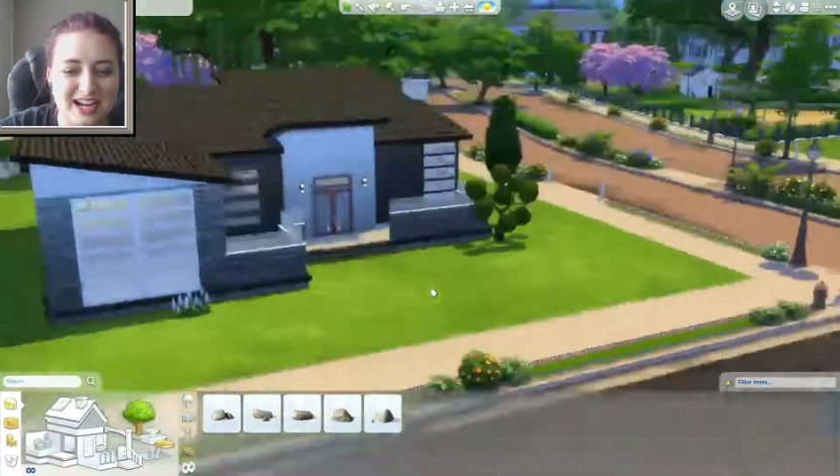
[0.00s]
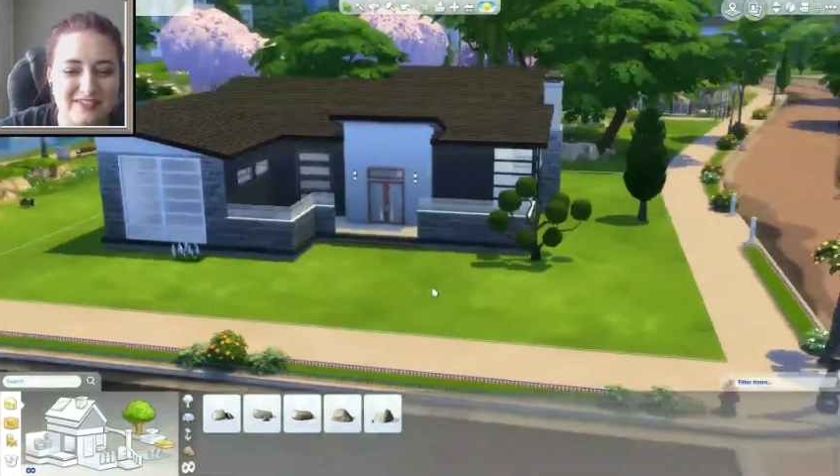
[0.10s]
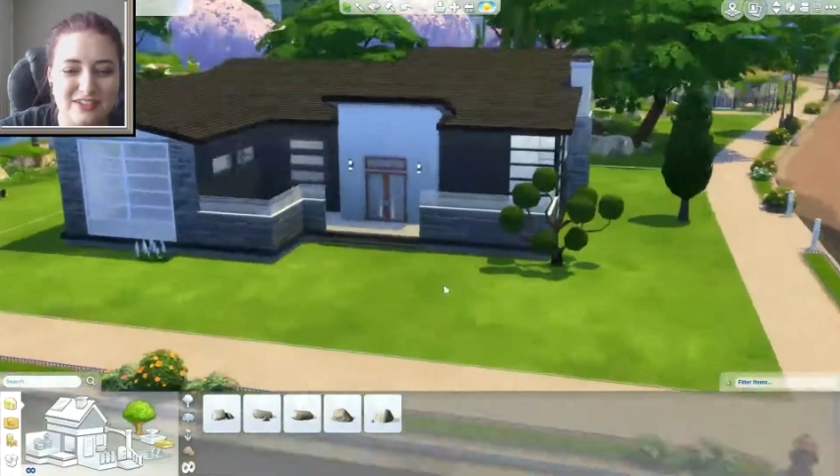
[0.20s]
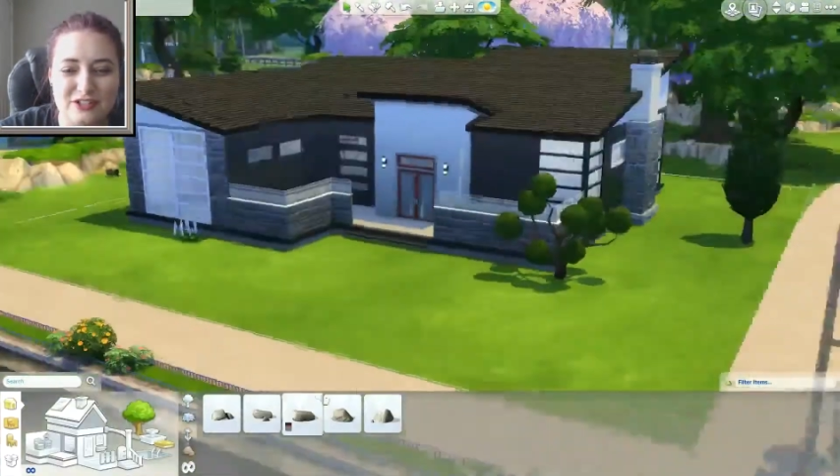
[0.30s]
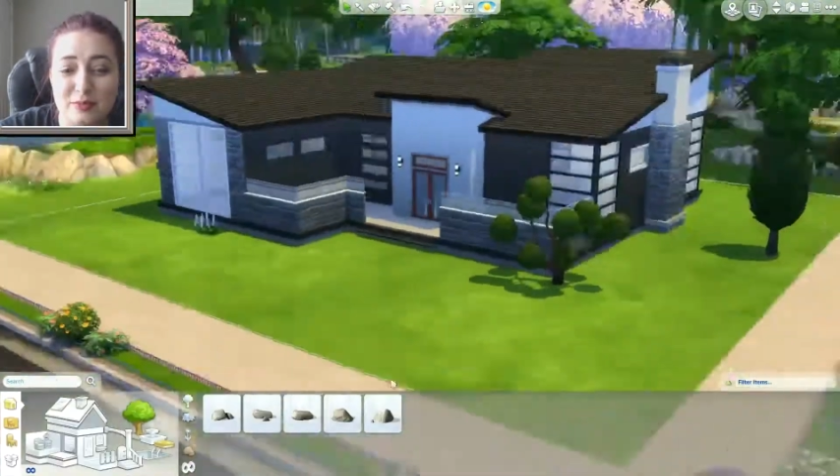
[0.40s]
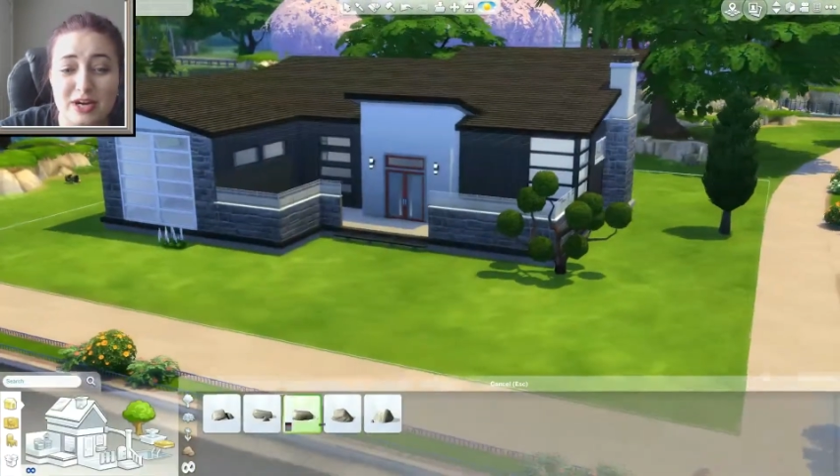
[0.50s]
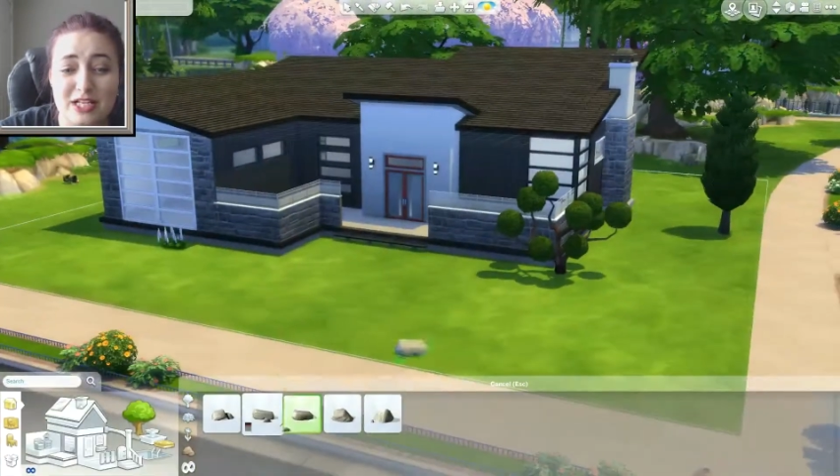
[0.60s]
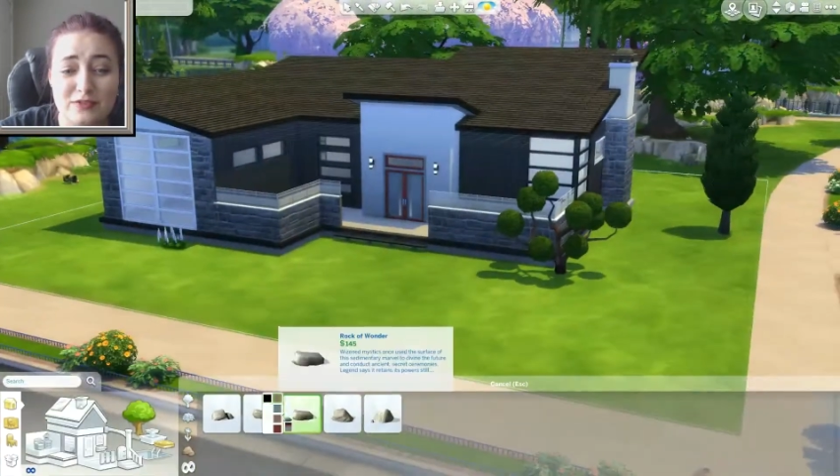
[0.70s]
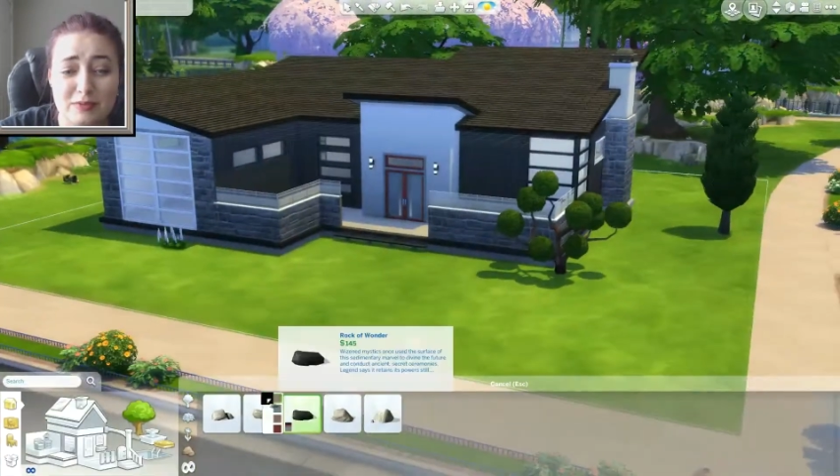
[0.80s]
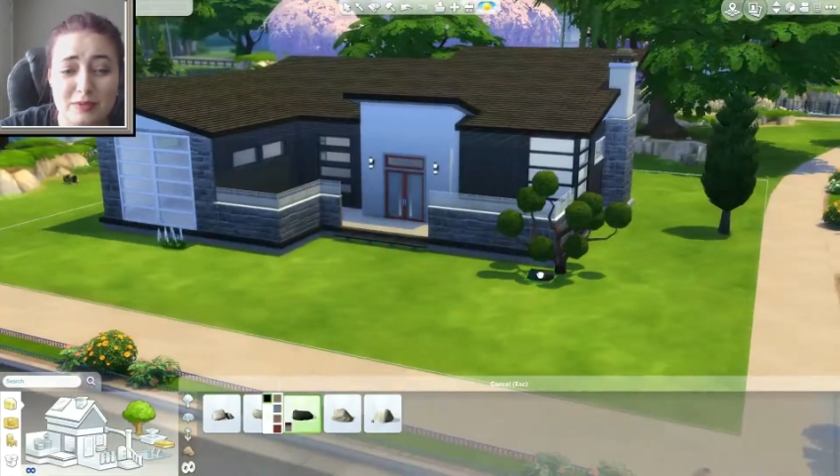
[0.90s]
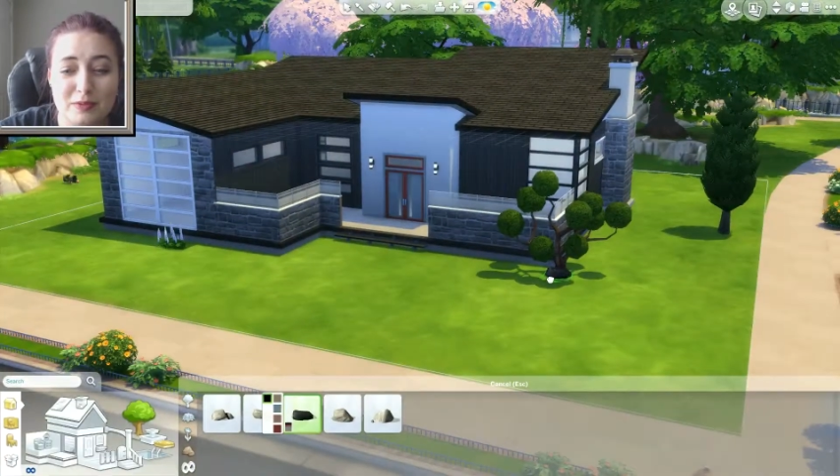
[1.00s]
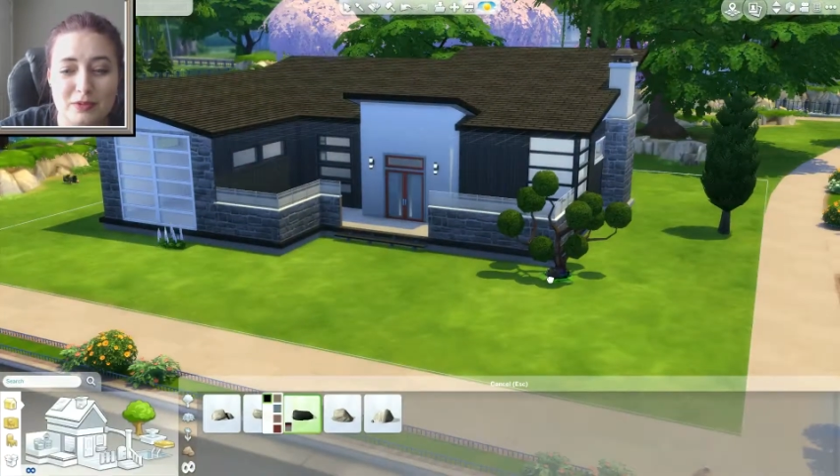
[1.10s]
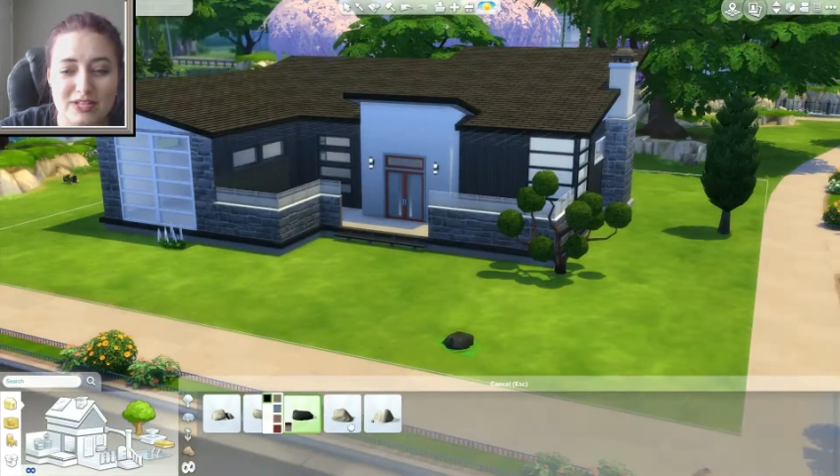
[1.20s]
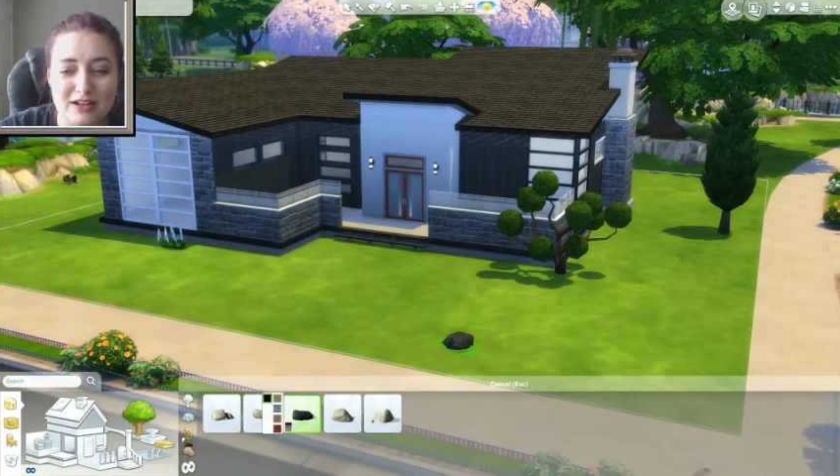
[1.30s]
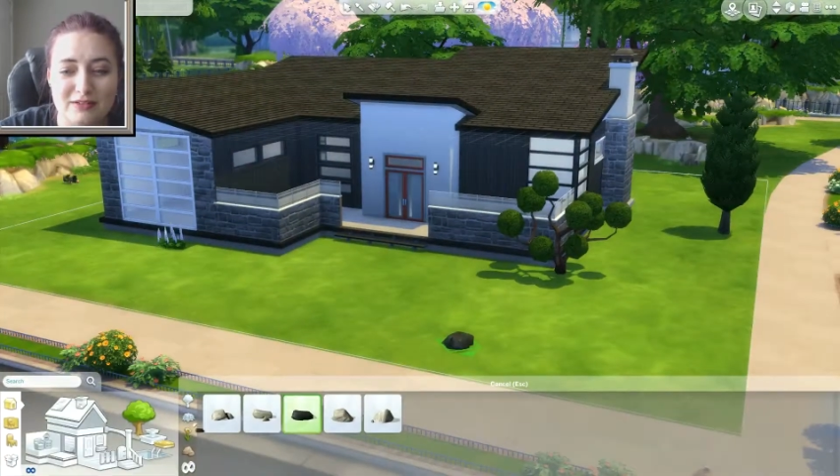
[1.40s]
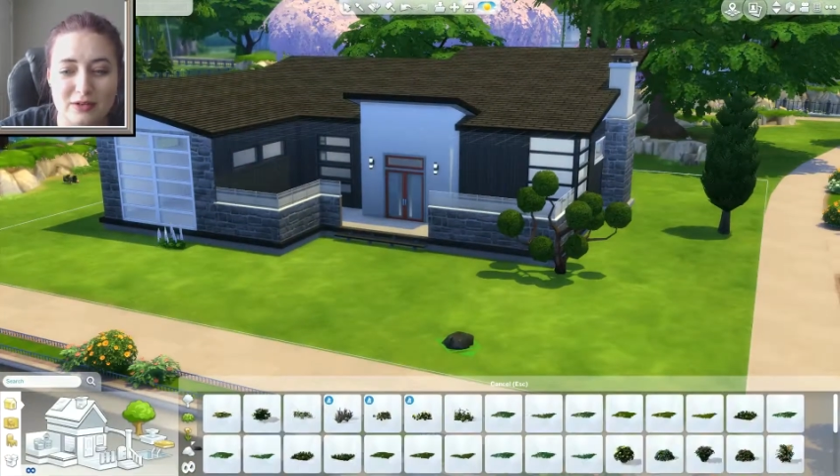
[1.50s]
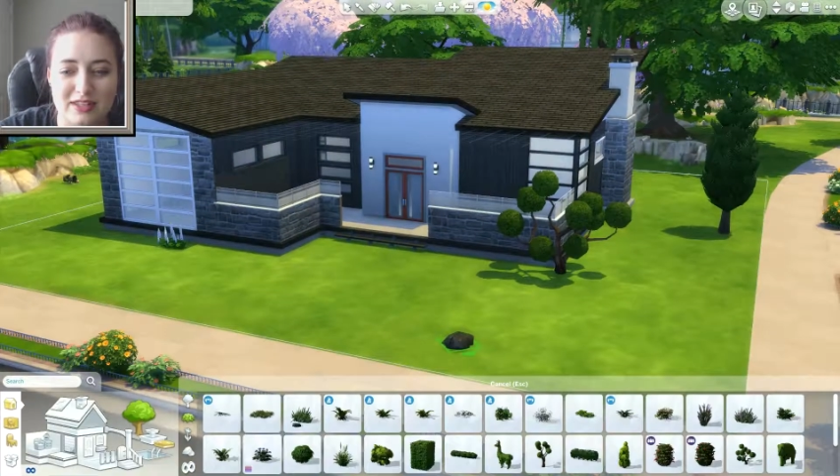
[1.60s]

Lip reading: of a little surprise for the people who download it.